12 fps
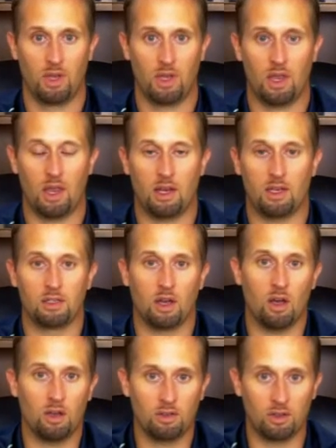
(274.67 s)
And he's
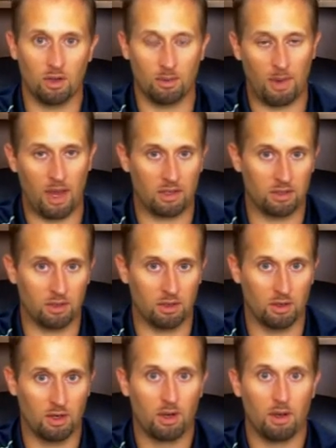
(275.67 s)
also a
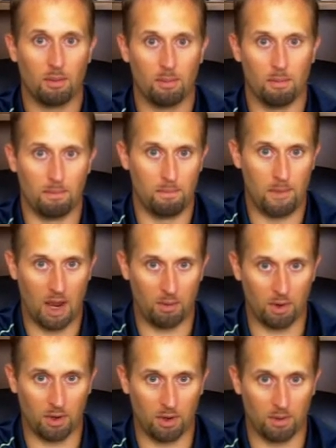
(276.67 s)
master
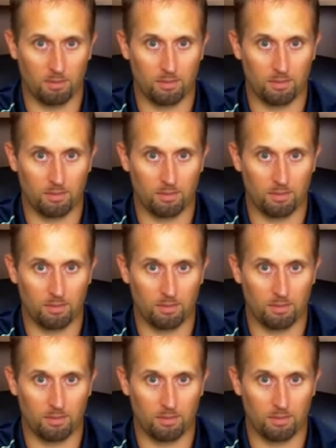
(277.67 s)
networker.